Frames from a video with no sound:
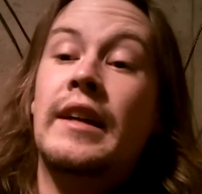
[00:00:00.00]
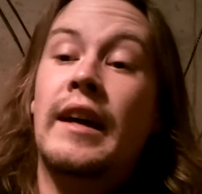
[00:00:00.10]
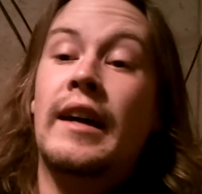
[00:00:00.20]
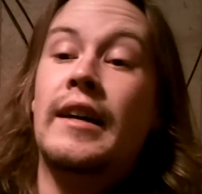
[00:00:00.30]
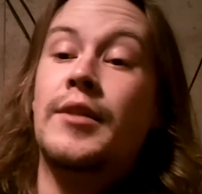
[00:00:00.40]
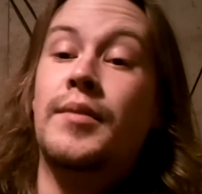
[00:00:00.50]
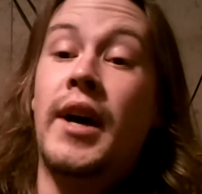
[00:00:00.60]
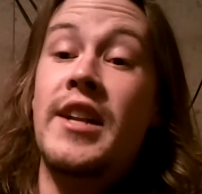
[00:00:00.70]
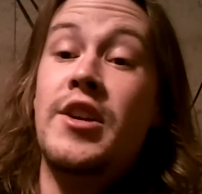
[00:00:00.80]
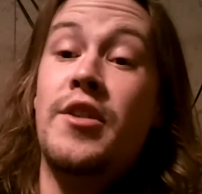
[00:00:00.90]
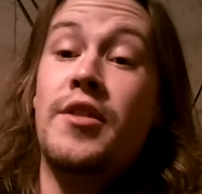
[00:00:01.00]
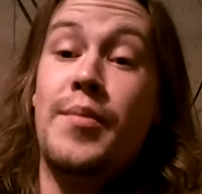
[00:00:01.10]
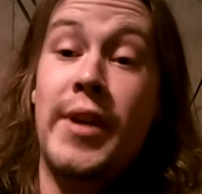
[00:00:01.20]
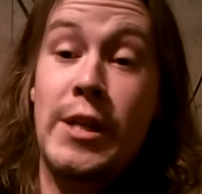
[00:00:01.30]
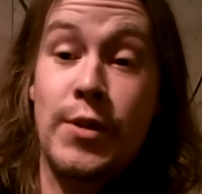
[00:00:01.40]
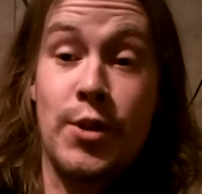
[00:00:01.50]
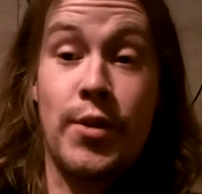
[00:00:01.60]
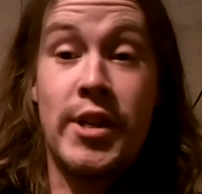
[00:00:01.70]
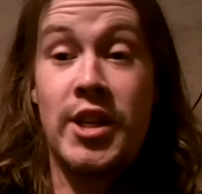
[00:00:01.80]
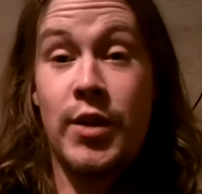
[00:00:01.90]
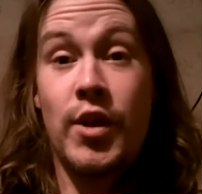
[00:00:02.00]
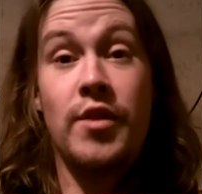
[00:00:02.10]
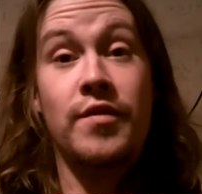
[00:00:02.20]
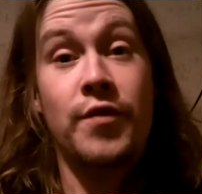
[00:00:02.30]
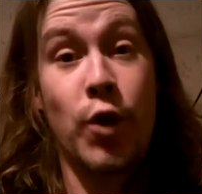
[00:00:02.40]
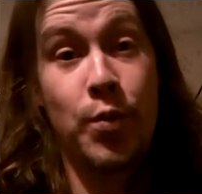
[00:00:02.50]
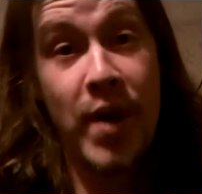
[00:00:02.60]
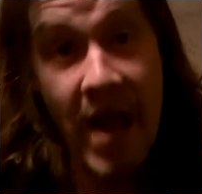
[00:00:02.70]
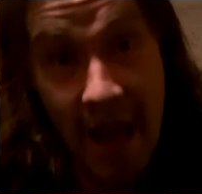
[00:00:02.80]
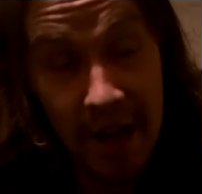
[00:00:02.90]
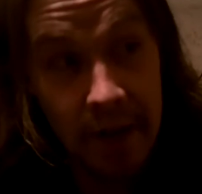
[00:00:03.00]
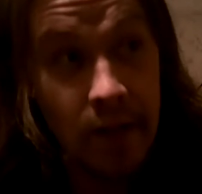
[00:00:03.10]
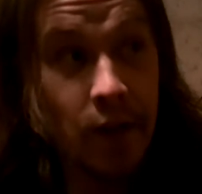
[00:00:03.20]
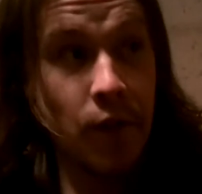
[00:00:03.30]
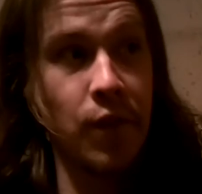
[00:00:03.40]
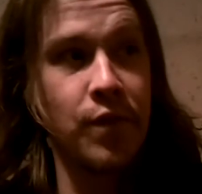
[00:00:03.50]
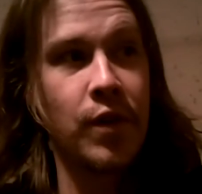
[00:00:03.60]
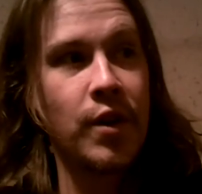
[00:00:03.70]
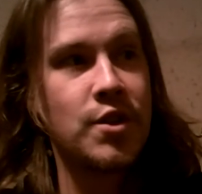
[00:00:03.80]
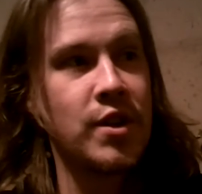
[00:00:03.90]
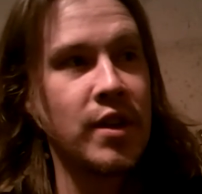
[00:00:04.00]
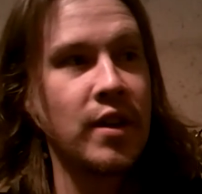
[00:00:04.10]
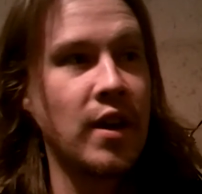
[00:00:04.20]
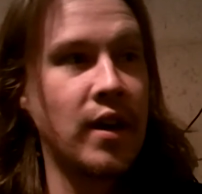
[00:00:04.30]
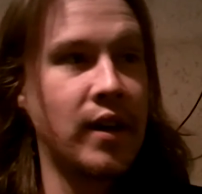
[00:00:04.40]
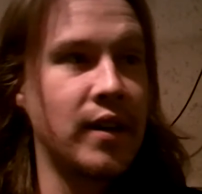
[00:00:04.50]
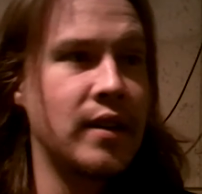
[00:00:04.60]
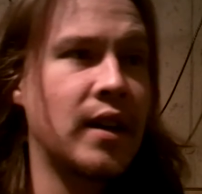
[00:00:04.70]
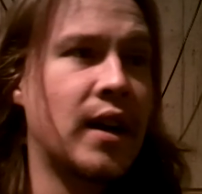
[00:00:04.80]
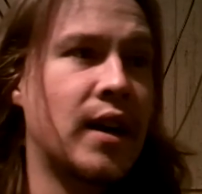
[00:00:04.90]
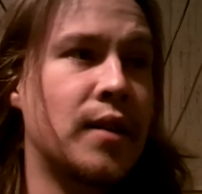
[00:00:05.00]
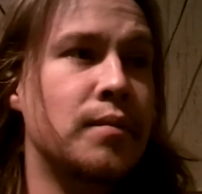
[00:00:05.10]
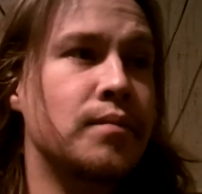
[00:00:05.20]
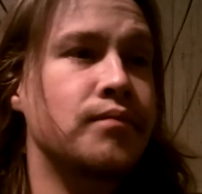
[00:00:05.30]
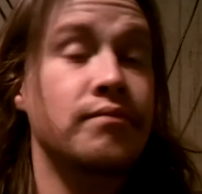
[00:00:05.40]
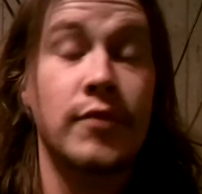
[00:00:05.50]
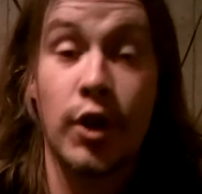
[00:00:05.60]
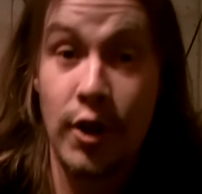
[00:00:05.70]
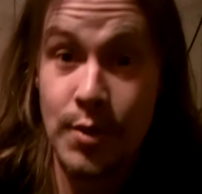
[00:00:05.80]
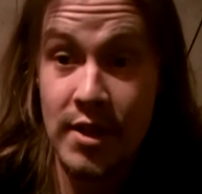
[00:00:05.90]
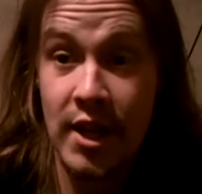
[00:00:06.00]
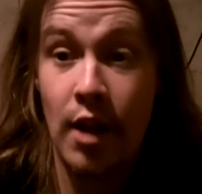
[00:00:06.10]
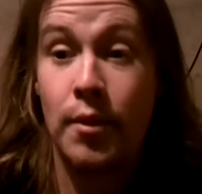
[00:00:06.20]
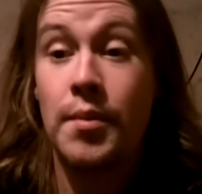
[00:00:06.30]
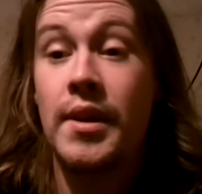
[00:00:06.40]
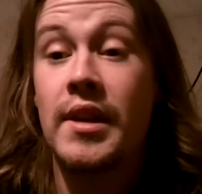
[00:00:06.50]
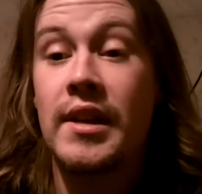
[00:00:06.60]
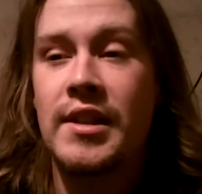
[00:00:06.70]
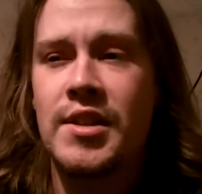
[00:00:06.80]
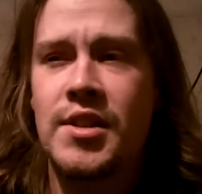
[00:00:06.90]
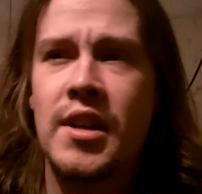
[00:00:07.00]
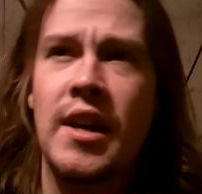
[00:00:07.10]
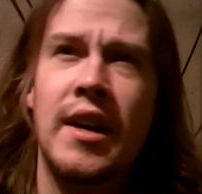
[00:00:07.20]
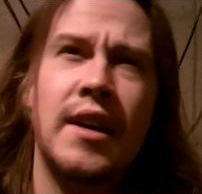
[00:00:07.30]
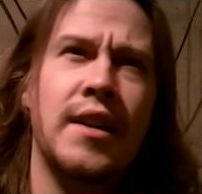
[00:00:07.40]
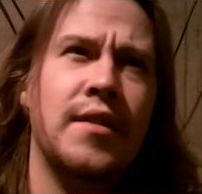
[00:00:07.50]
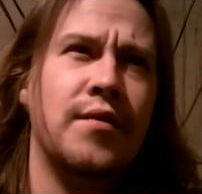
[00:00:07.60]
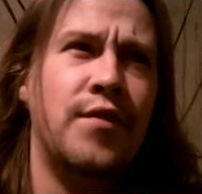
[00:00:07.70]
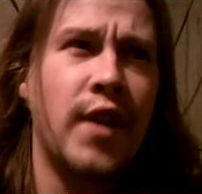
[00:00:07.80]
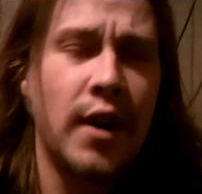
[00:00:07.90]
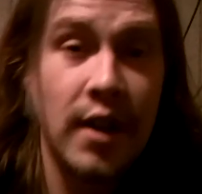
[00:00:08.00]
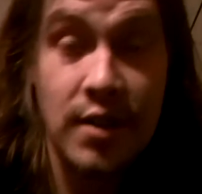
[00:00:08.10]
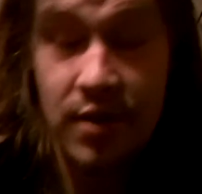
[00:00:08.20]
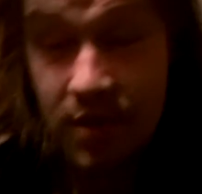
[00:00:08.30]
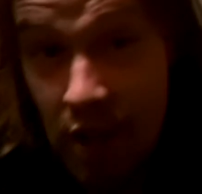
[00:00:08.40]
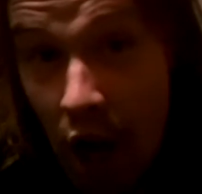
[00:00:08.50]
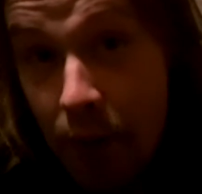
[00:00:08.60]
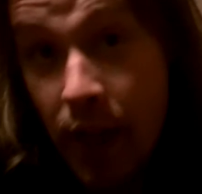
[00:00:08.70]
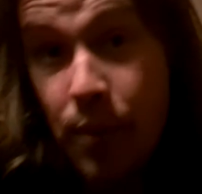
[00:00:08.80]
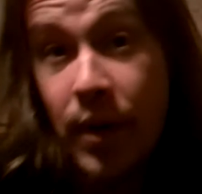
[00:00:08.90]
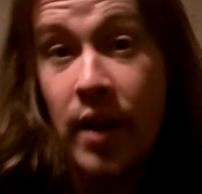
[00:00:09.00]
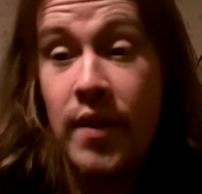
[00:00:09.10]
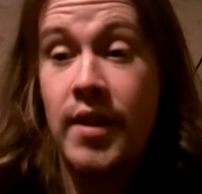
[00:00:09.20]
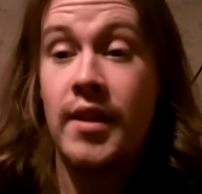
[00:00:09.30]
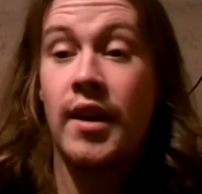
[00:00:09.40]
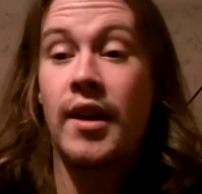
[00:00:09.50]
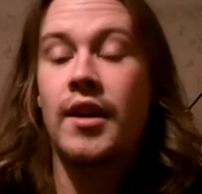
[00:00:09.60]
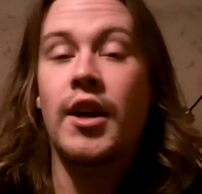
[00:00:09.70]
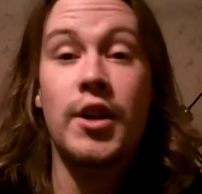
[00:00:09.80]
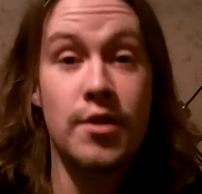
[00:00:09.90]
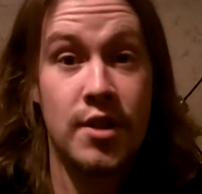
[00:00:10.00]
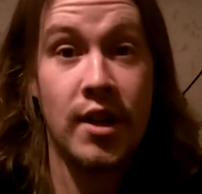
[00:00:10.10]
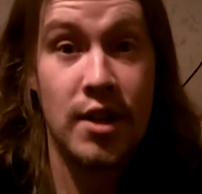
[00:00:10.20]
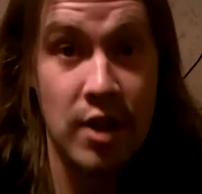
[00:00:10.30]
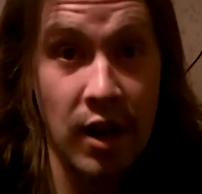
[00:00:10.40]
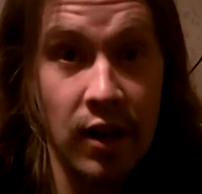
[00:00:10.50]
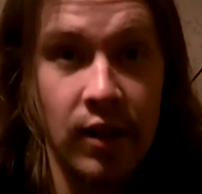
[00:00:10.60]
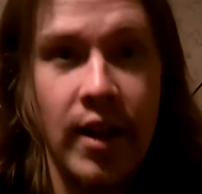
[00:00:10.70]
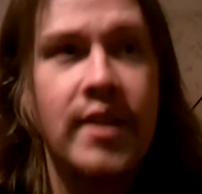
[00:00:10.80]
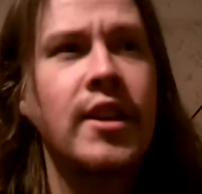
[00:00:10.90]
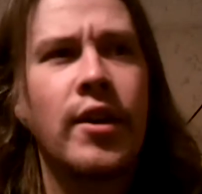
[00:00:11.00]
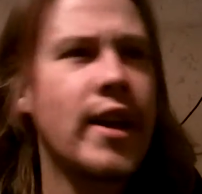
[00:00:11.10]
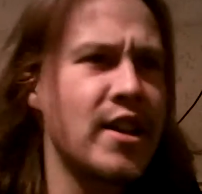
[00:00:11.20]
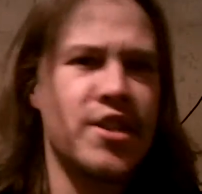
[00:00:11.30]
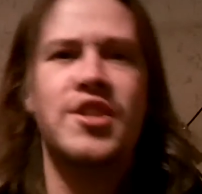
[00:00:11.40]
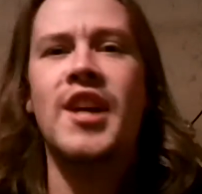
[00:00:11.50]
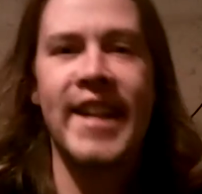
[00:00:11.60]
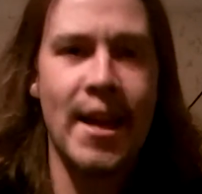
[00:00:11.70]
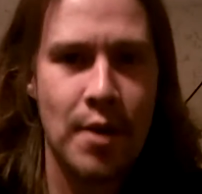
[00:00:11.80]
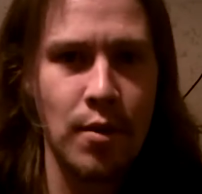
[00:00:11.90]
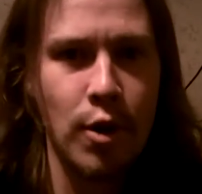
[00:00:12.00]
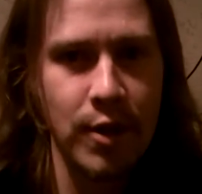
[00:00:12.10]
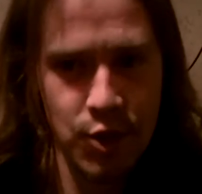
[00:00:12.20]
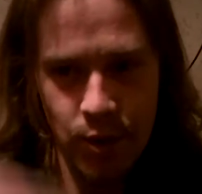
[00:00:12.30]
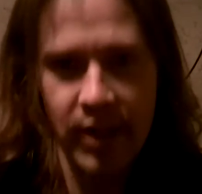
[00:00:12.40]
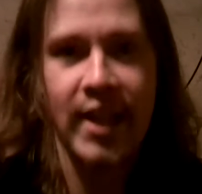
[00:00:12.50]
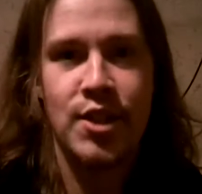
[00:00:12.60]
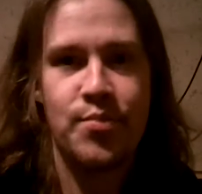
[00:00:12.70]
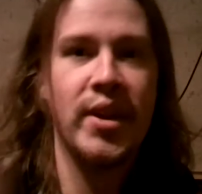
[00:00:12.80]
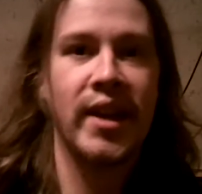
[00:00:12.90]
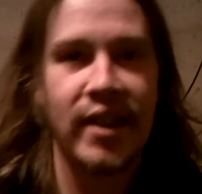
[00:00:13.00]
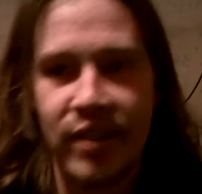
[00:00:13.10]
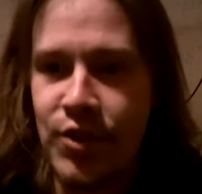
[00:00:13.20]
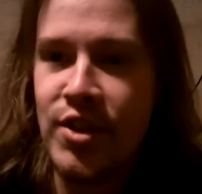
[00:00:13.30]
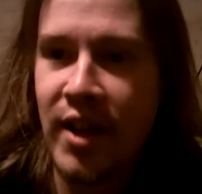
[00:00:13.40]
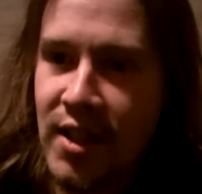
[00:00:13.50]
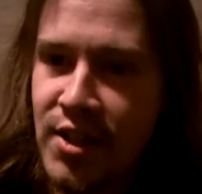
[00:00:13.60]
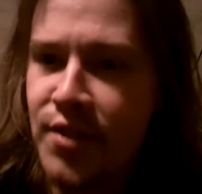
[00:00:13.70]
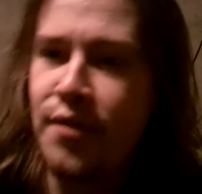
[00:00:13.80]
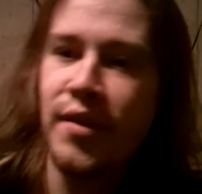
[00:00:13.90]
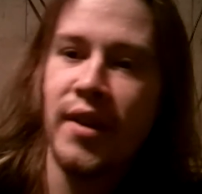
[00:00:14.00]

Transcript: I know the piece was originally written for piano, although the version on the Christmas album it's dominated by the acoustic guitar, and it has its dynamic moments where it gets big, and there's lots of